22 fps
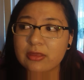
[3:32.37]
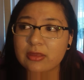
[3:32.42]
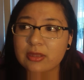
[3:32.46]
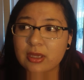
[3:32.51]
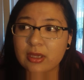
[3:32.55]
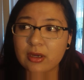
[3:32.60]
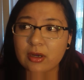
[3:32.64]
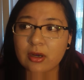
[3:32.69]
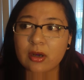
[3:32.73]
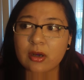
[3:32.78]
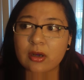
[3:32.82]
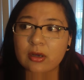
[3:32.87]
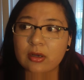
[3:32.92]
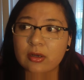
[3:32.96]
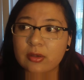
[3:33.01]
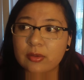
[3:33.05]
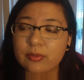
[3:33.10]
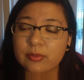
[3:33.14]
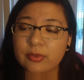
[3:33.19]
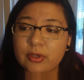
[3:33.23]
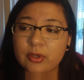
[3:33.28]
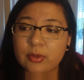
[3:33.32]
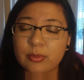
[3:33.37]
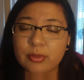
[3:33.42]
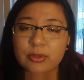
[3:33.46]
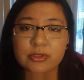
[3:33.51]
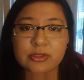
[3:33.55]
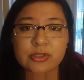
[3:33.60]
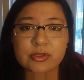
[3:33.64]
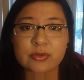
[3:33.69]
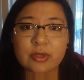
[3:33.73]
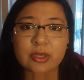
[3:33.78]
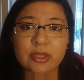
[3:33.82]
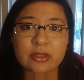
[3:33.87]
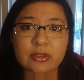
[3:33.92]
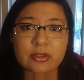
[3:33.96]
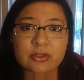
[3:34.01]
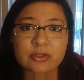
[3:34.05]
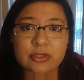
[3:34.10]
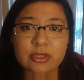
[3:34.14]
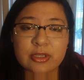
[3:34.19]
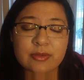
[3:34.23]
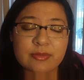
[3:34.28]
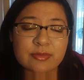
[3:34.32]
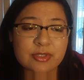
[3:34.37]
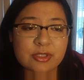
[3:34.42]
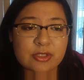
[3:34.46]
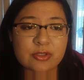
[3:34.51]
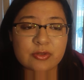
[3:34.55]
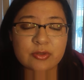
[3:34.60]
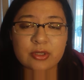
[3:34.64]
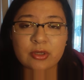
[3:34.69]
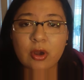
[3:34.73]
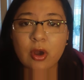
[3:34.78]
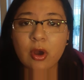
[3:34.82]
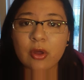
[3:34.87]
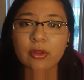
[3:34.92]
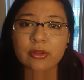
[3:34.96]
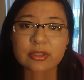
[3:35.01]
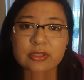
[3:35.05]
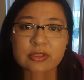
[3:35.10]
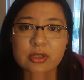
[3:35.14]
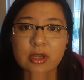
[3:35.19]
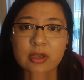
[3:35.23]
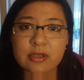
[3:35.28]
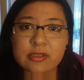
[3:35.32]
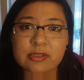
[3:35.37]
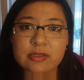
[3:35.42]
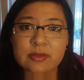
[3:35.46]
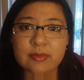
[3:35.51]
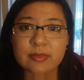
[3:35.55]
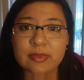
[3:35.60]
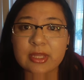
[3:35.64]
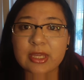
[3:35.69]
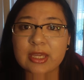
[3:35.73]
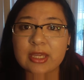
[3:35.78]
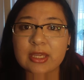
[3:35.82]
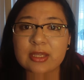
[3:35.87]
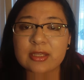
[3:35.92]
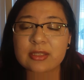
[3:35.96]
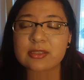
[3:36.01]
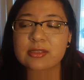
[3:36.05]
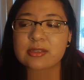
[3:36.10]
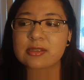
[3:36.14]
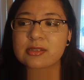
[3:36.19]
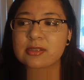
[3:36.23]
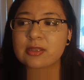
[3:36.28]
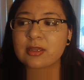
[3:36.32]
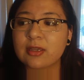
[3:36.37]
that are, you know, pursuing their dreams and doing all these awesome things.